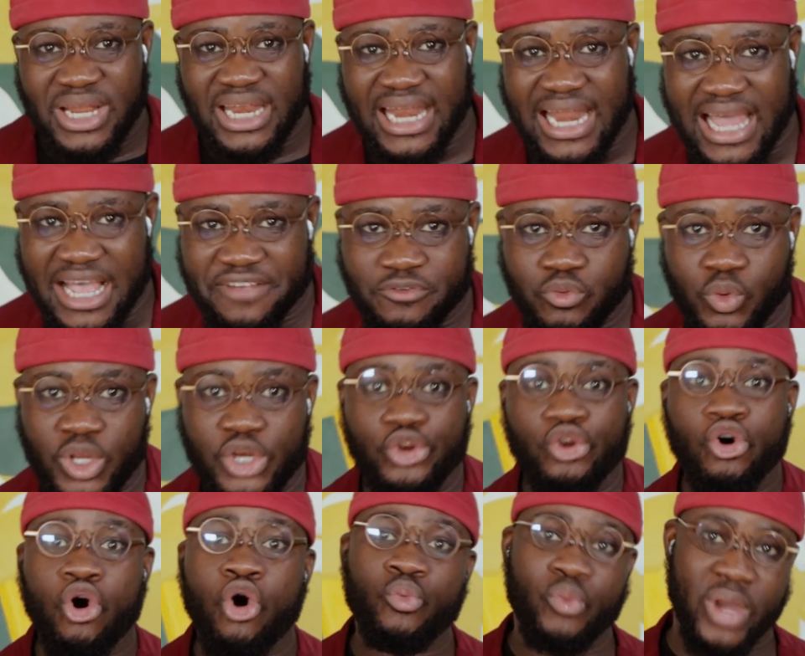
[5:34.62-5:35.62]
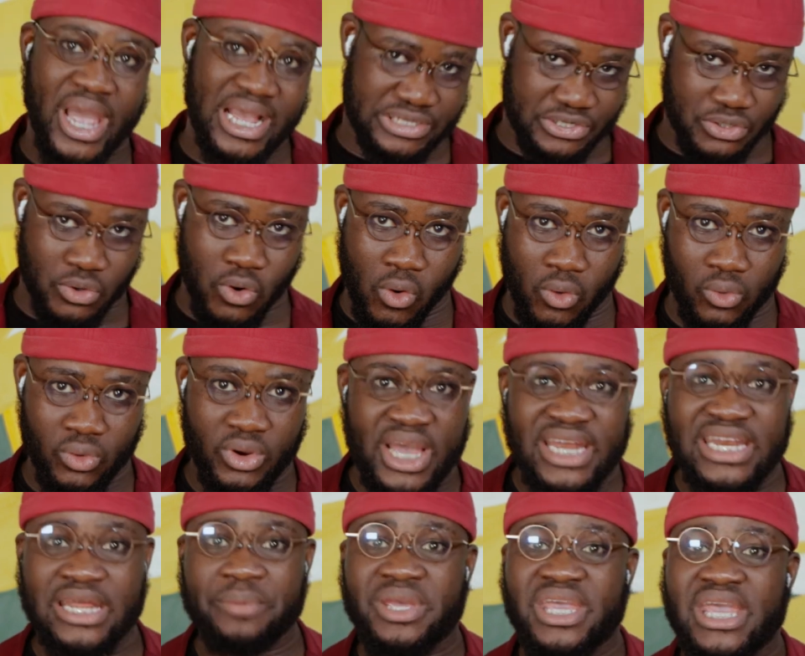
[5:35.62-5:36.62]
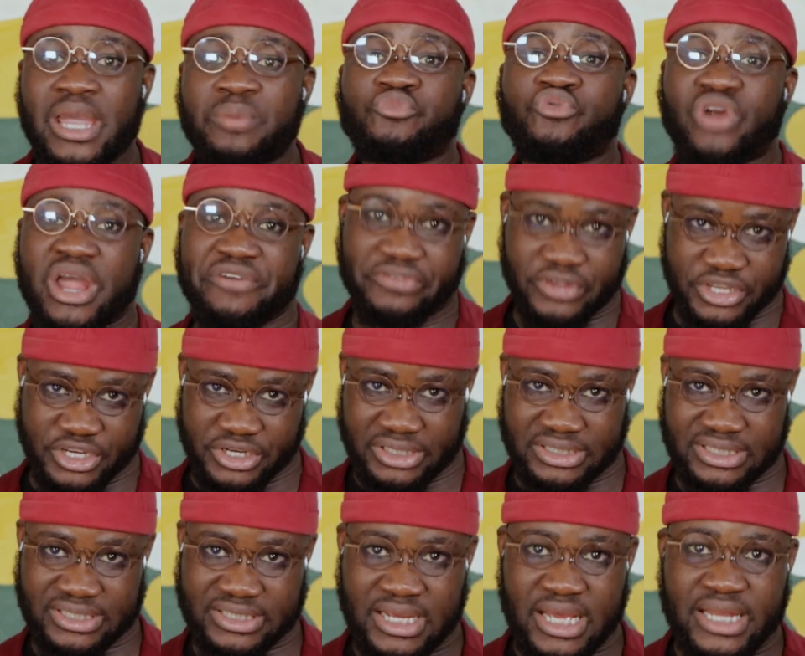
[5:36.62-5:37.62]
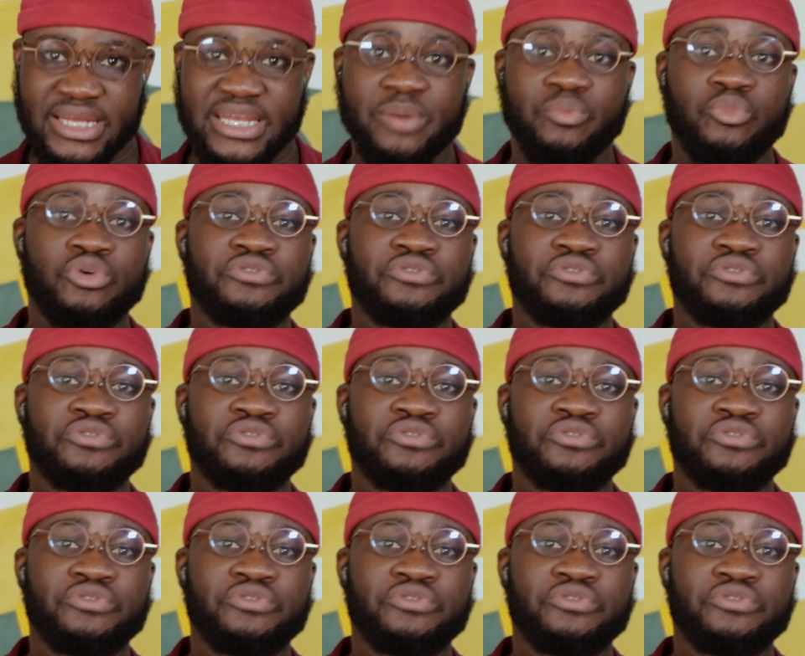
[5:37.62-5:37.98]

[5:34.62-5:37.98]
were left with nowhere to go. They became refugees. They